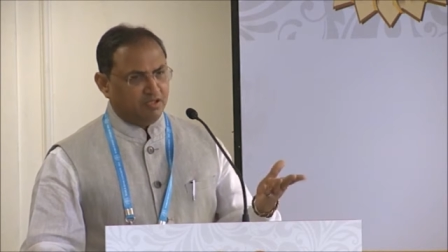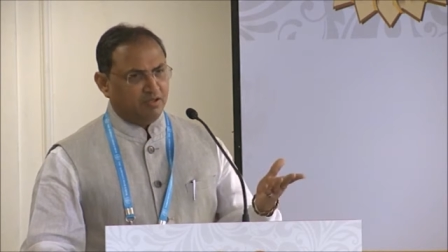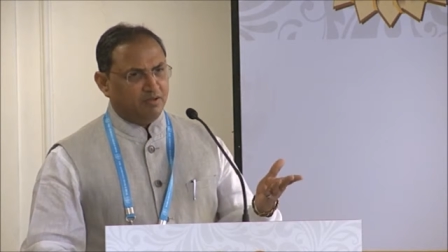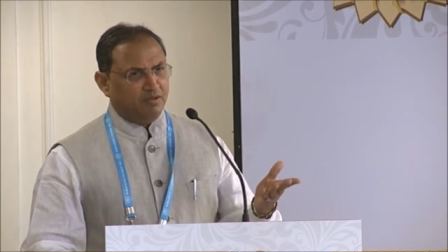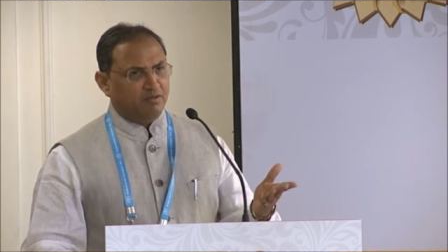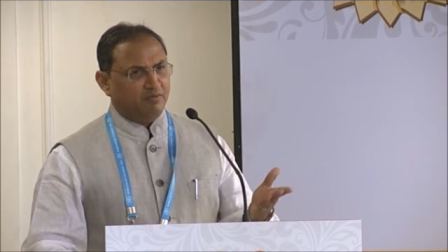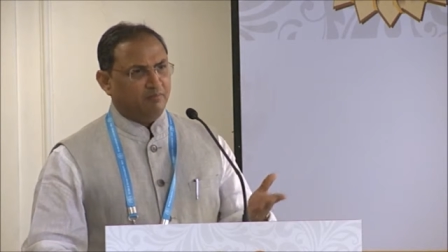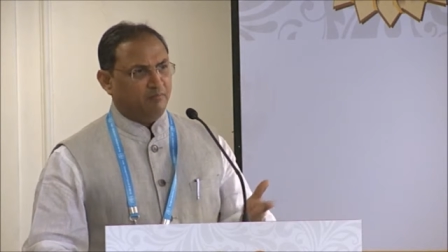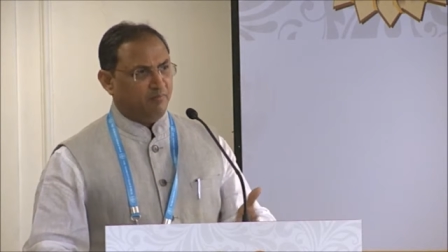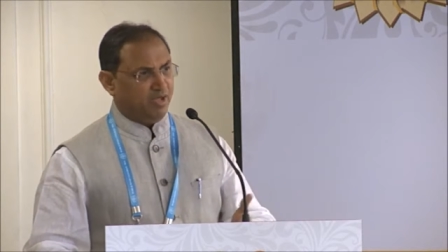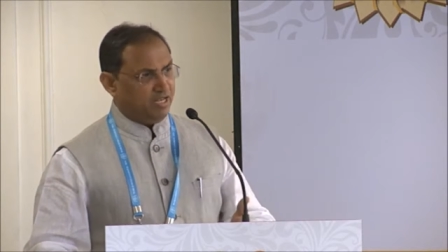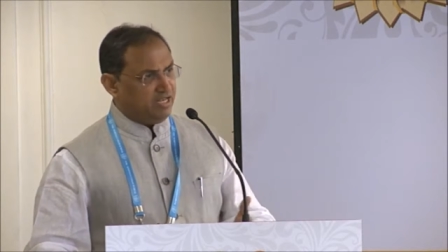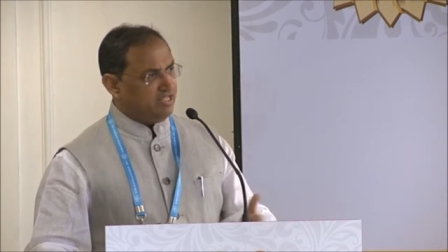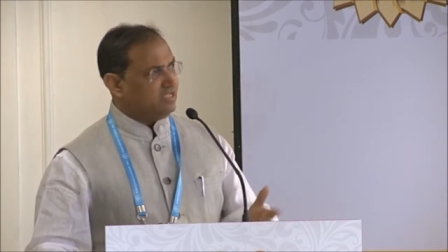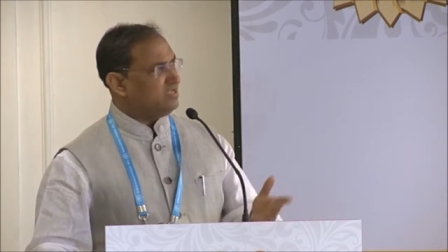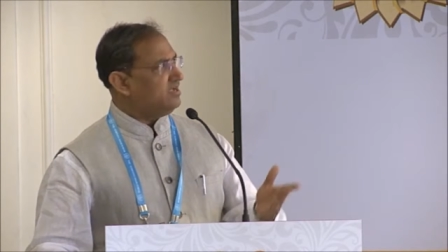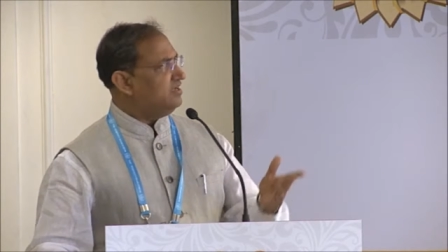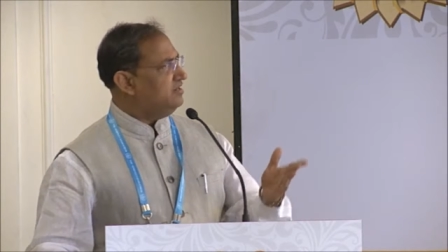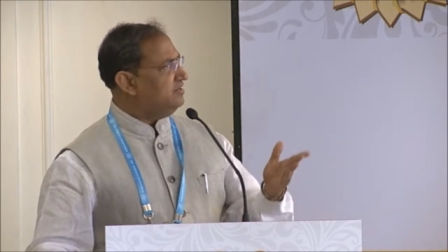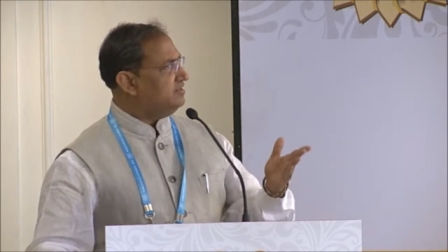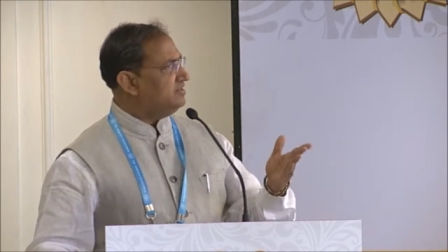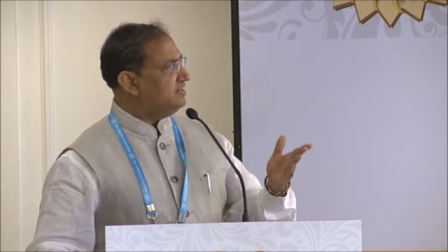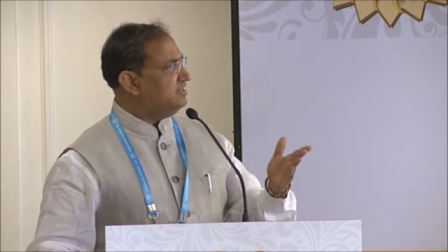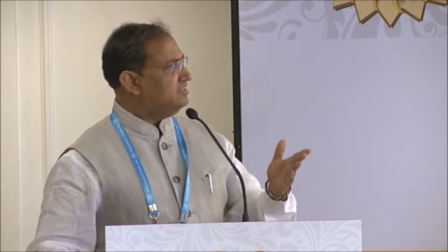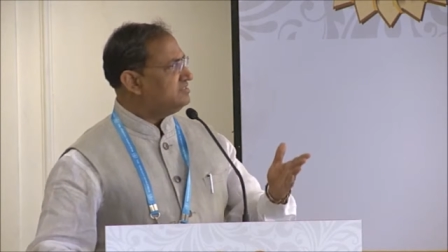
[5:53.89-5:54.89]
Many
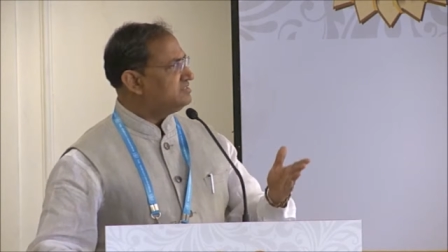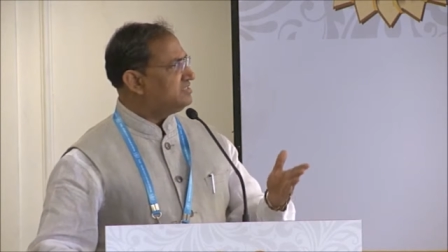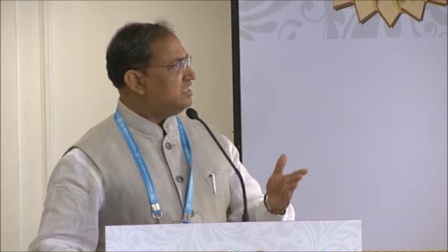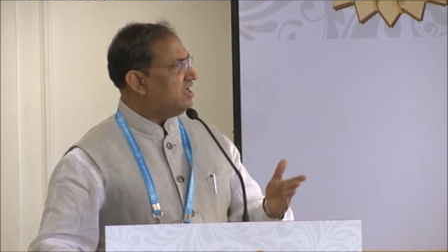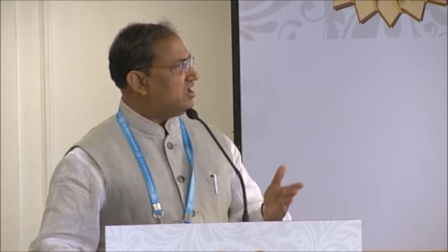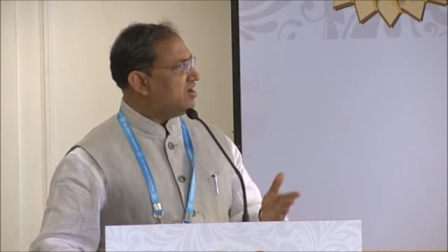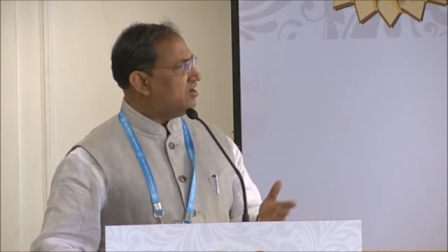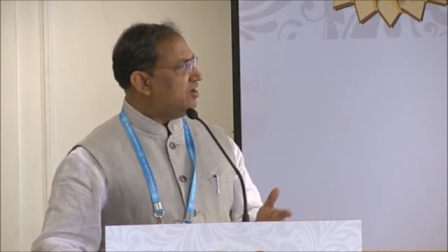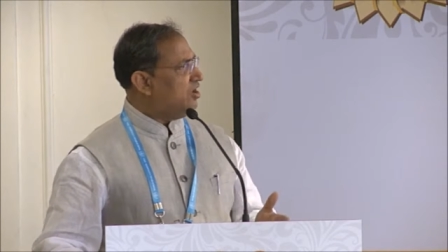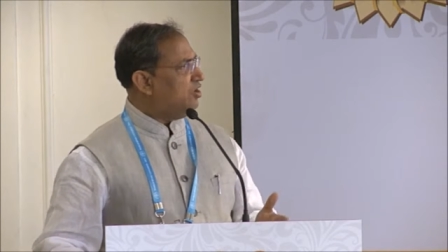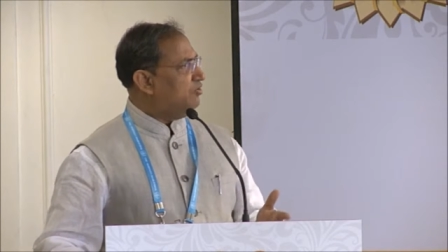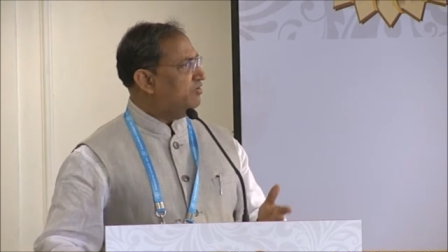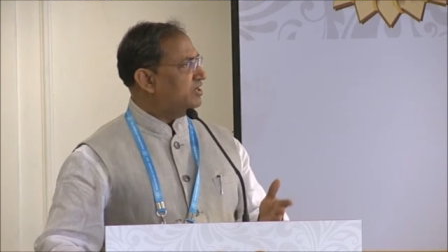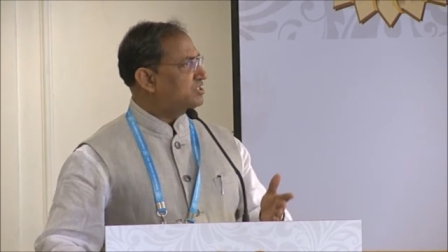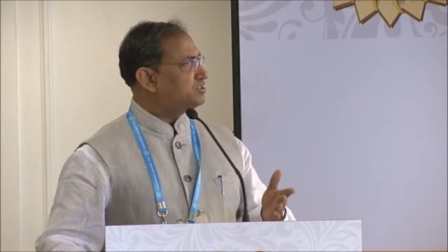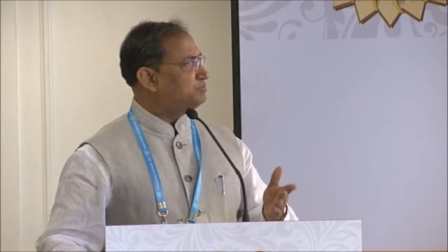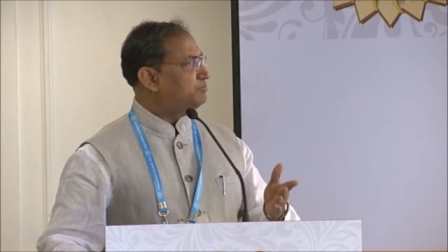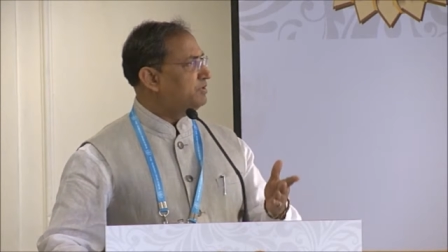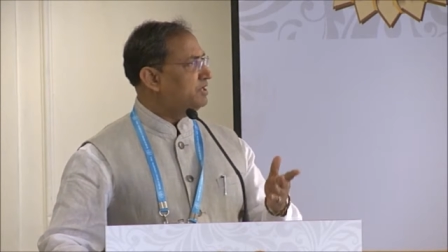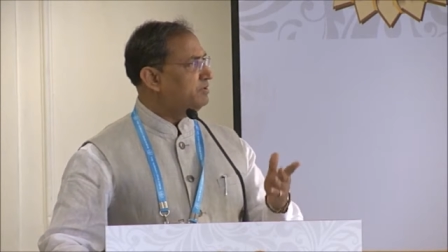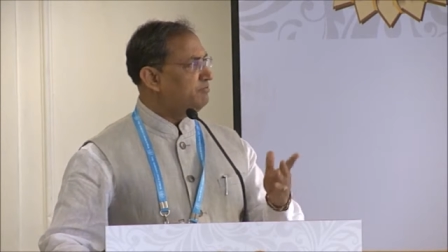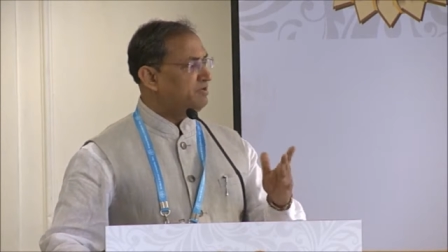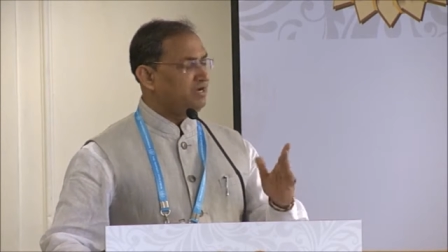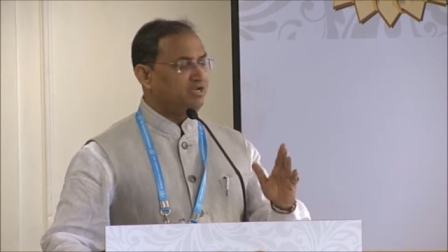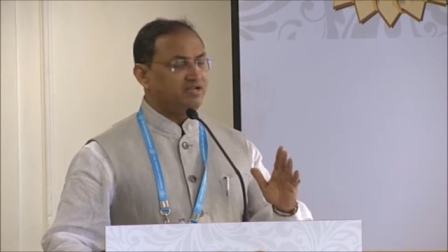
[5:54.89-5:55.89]
countries are now
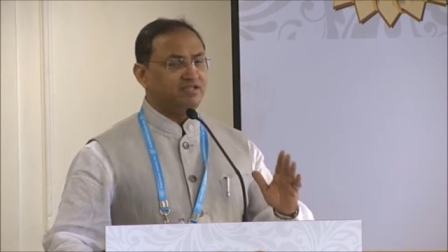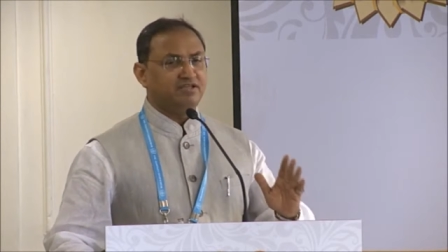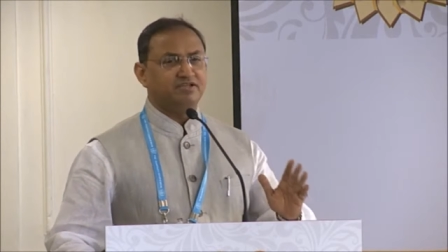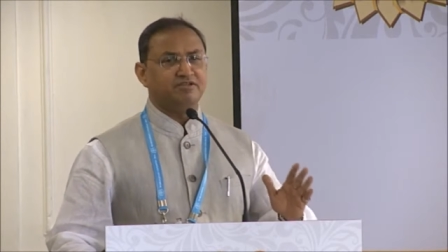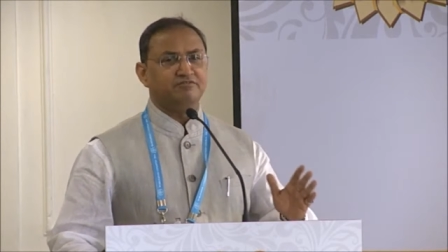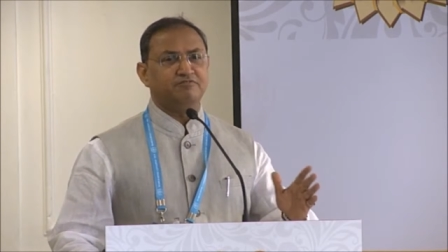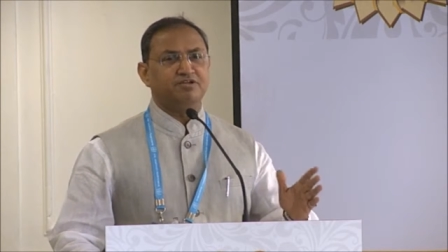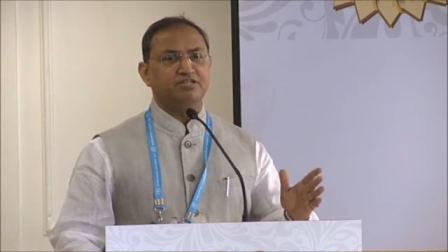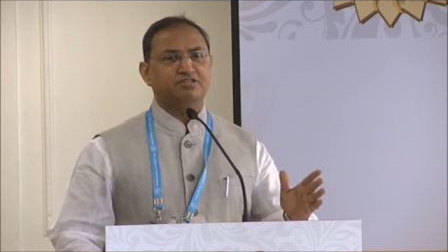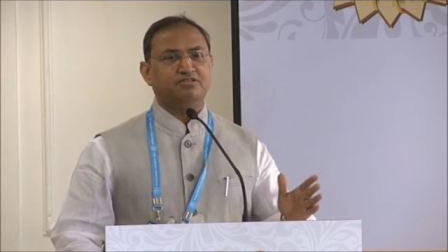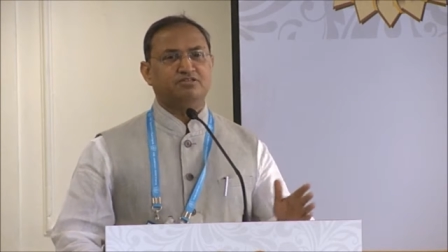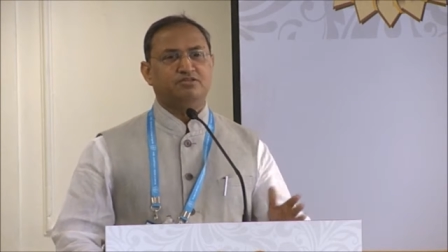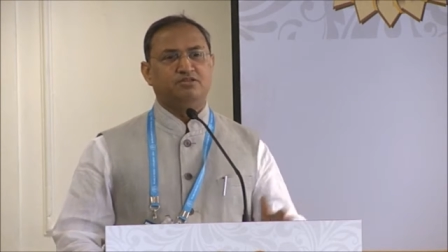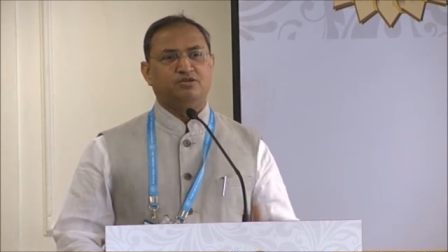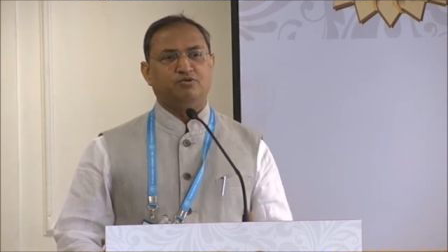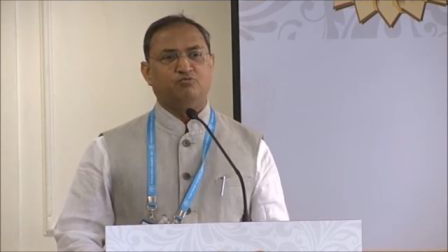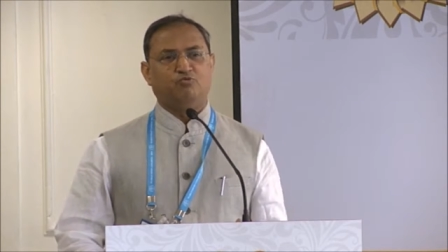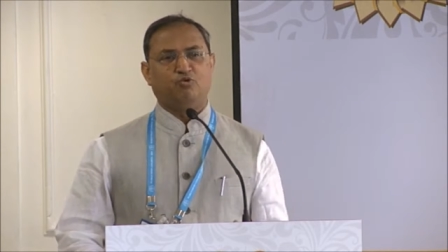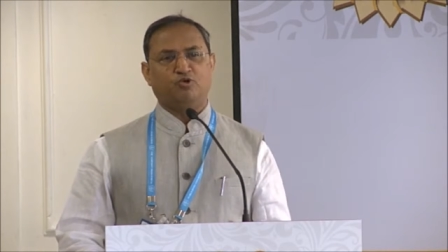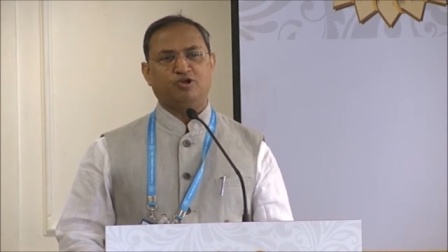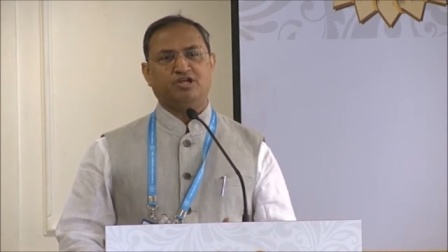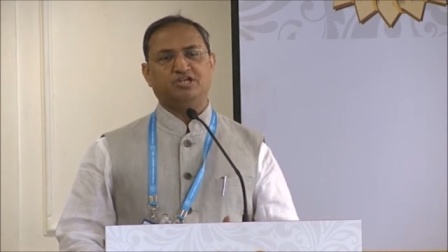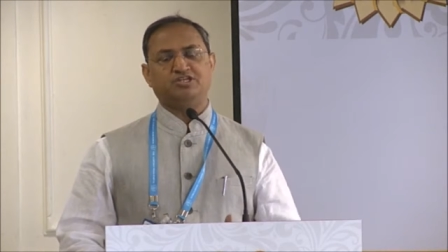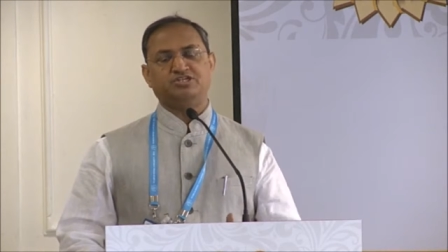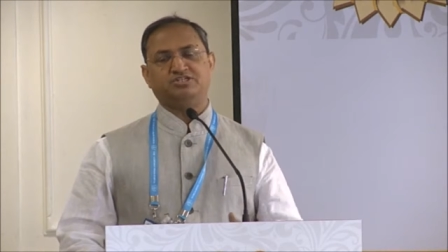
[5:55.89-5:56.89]
experimenting with
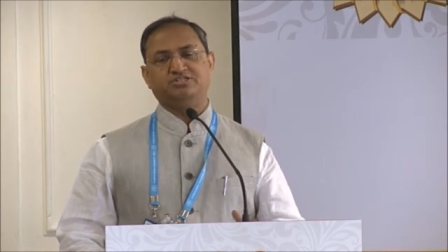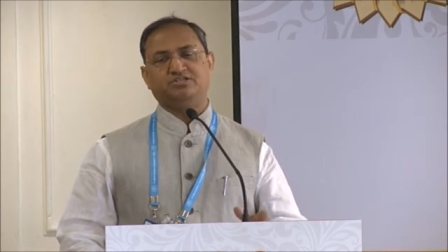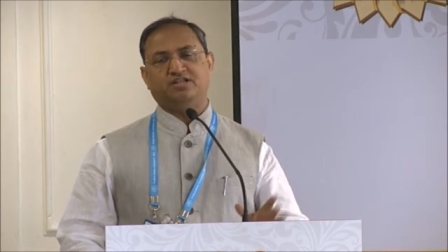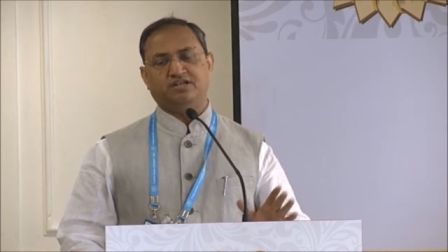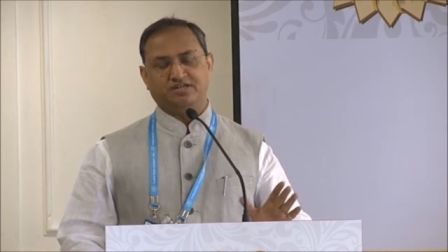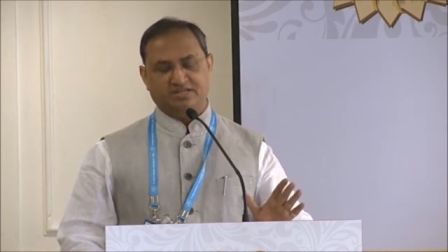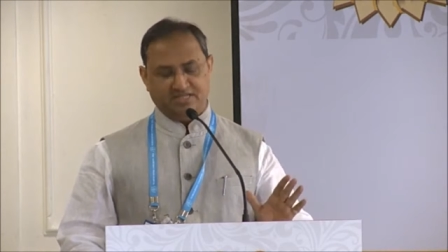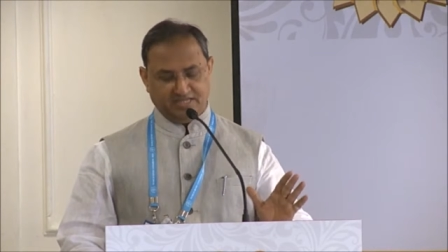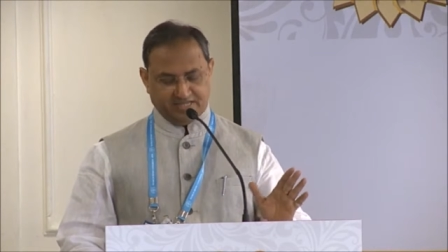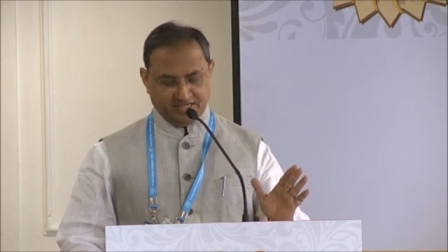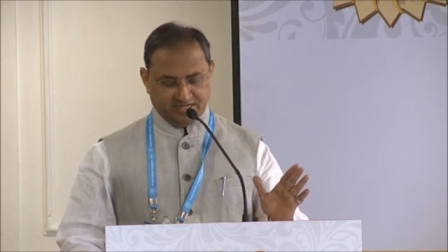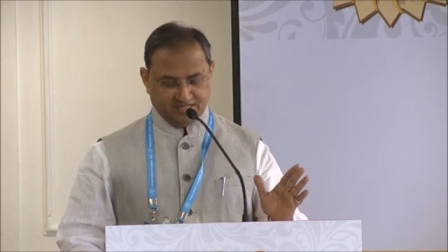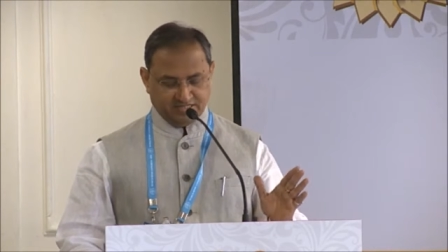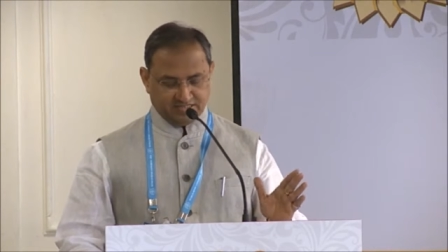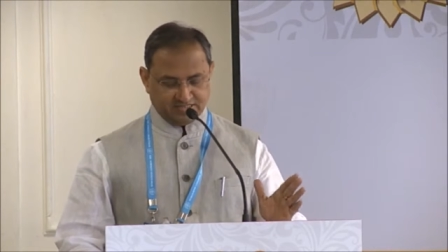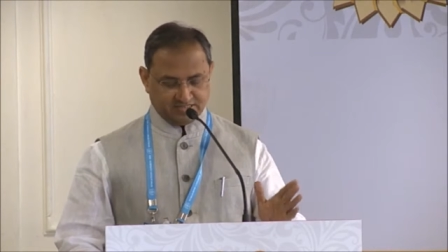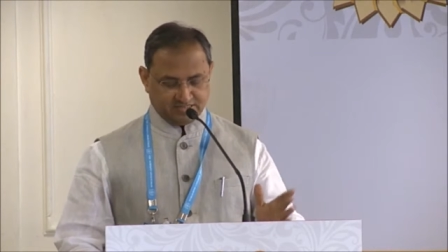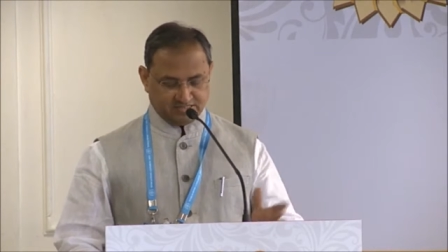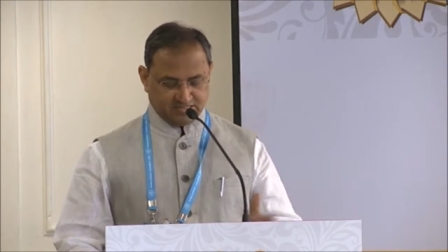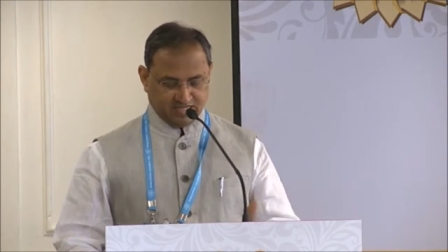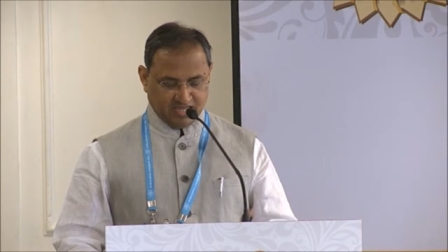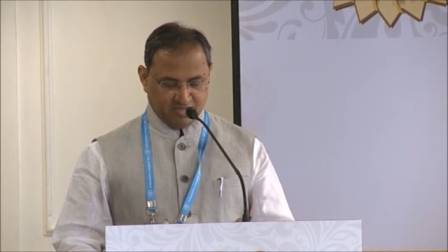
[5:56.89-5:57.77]
vocational degrees.